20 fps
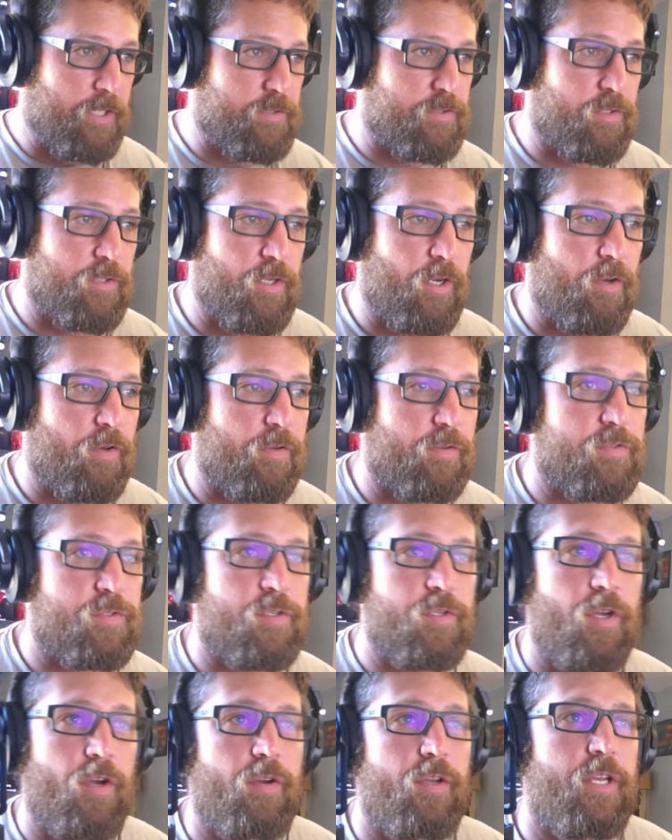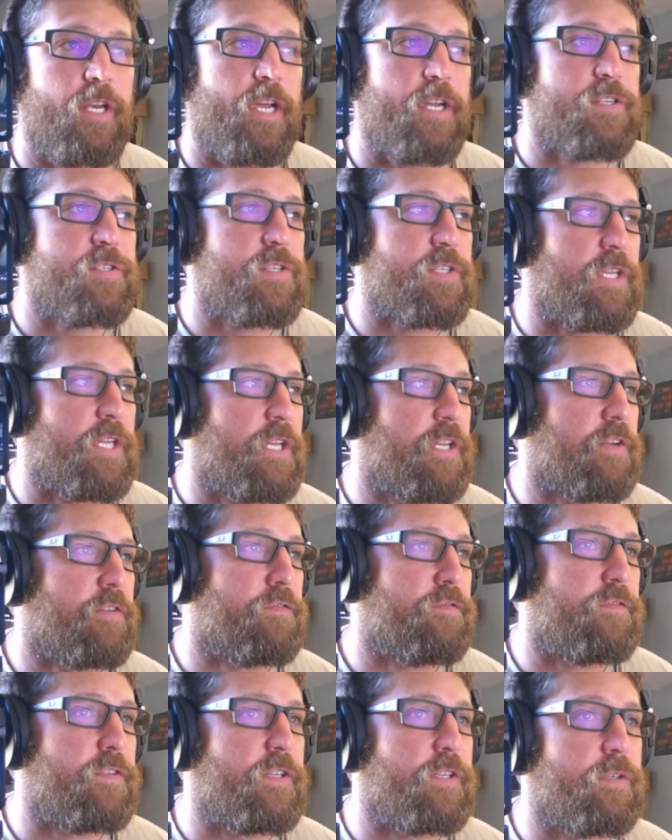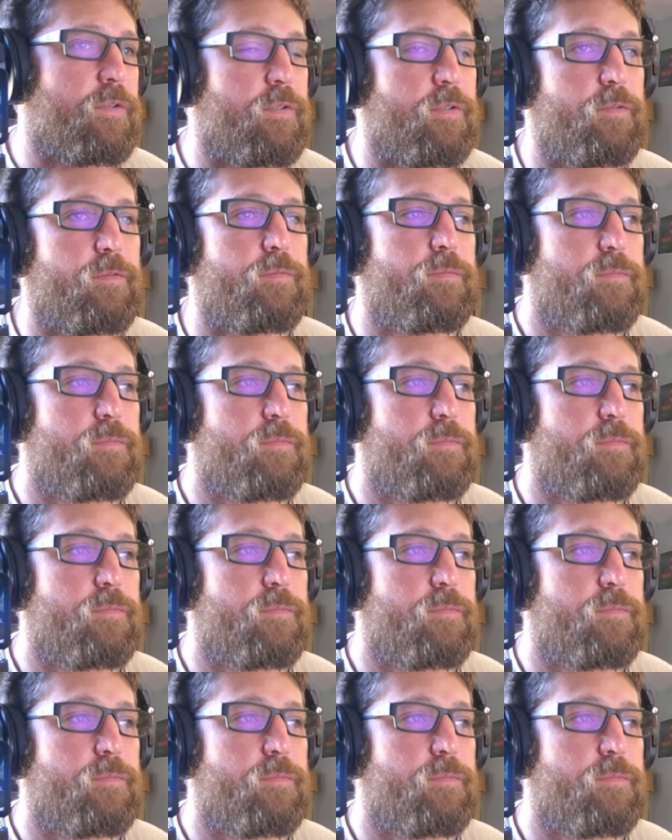So y'all can actually get a feel